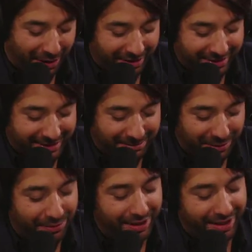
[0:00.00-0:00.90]
modest,
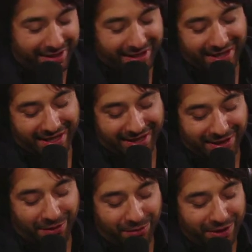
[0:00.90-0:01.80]
but you
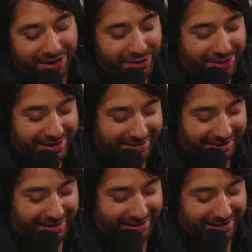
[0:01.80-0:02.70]
know, will you
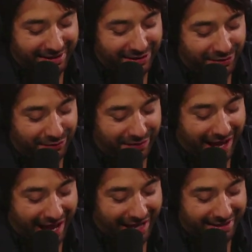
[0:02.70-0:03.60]
concede that you've
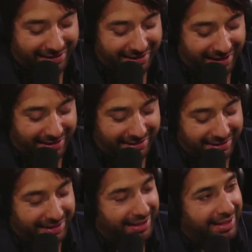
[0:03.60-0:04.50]
had and and
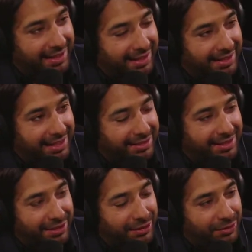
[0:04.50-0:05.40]

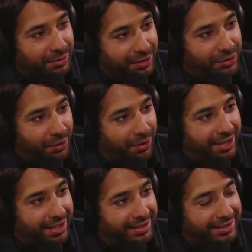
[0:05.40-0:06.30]
continue to enjoy
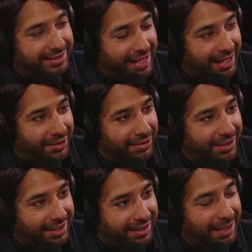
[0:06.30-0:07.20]
a stellar
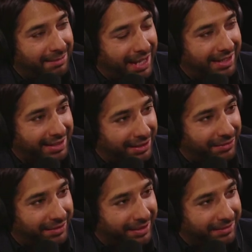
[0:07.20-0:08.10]
and acclaimed acting
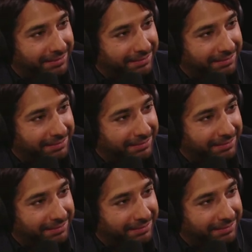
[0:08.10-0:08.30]
career?